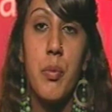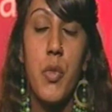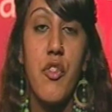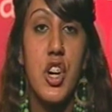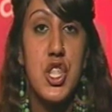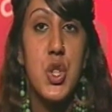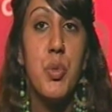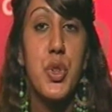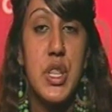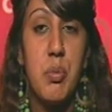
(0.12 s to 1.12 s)
I've got 2
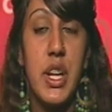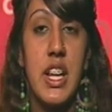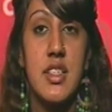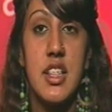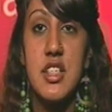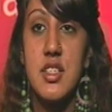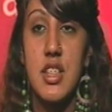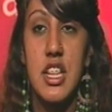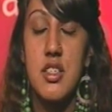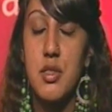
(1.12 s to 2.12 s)
more siblings, and it's
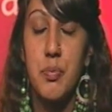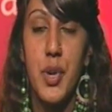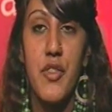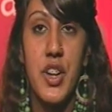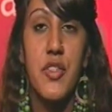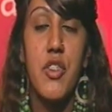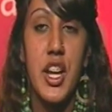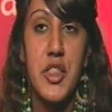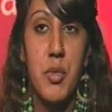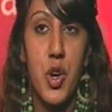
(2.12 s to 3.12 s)
perfectly fine
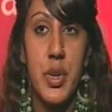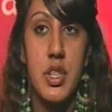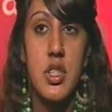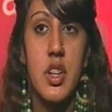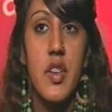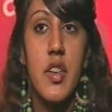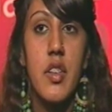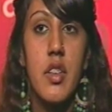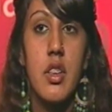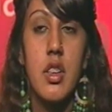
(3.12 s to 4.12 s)
at the moment,
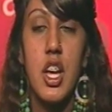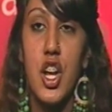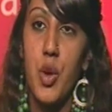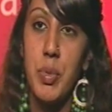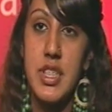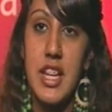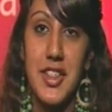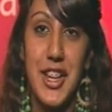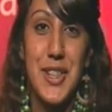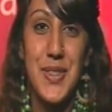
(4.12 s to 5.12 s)
and I hope it stays like
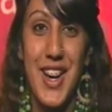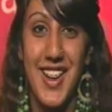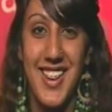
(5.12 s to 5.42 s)
that as well.